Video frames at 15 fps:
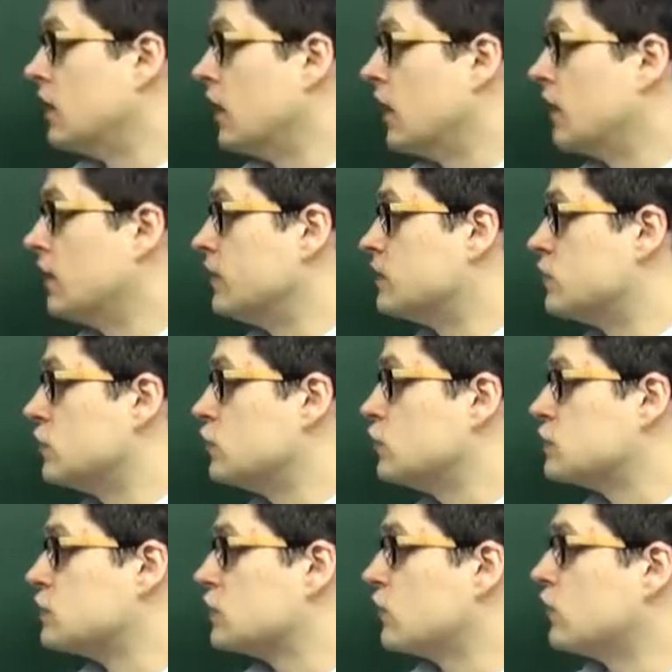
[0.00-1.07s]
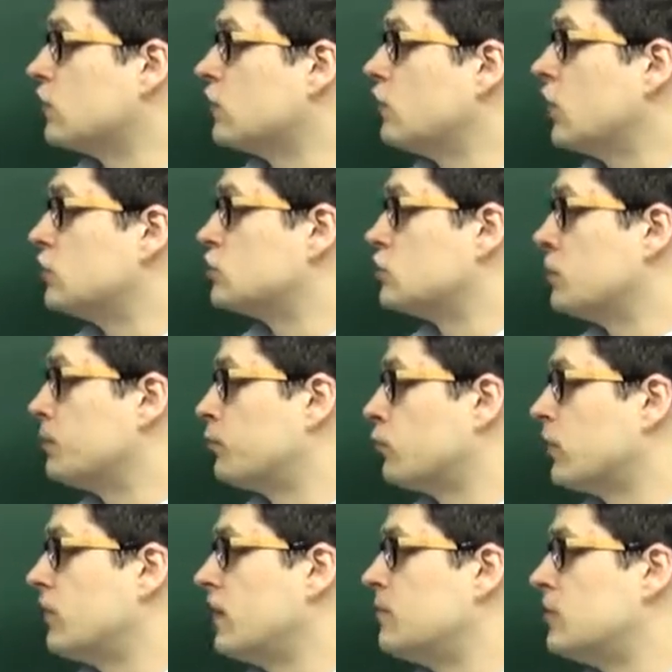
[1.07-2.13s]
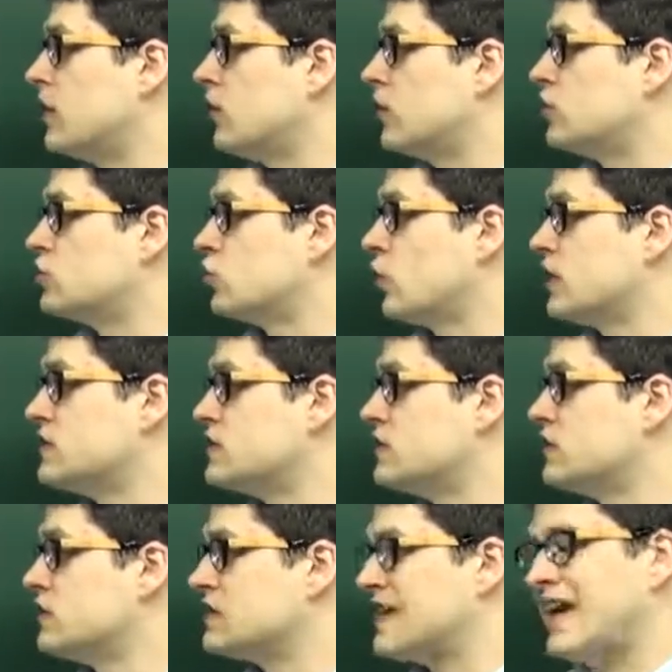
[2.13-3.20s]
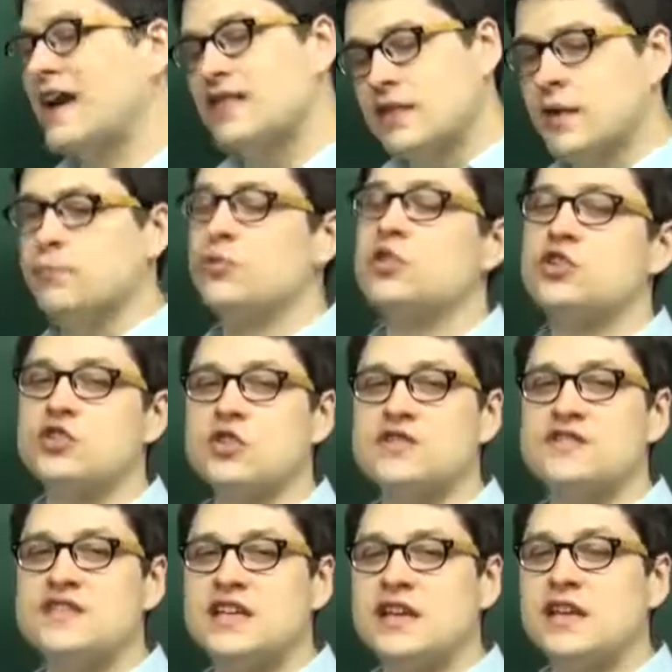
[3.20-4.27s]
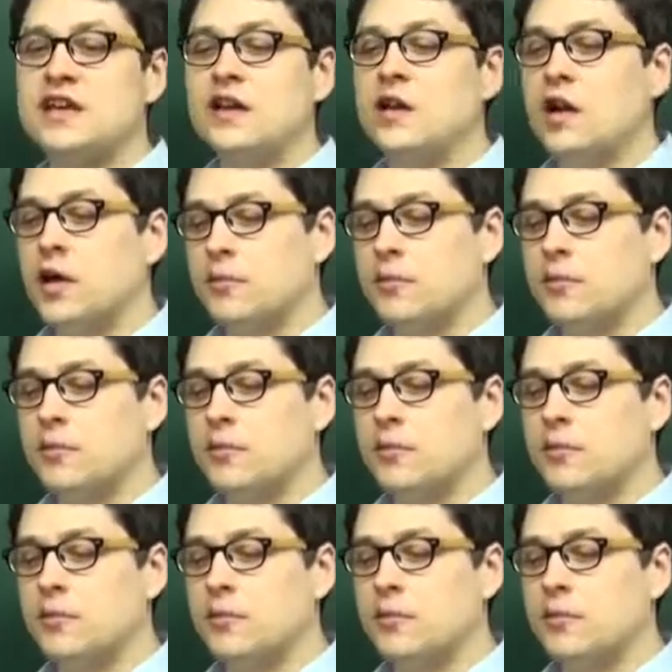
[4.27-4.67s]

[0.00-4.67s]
Uh, so you circle a, ch- a, preliminary choice. You say, I, am pretty sure it's D.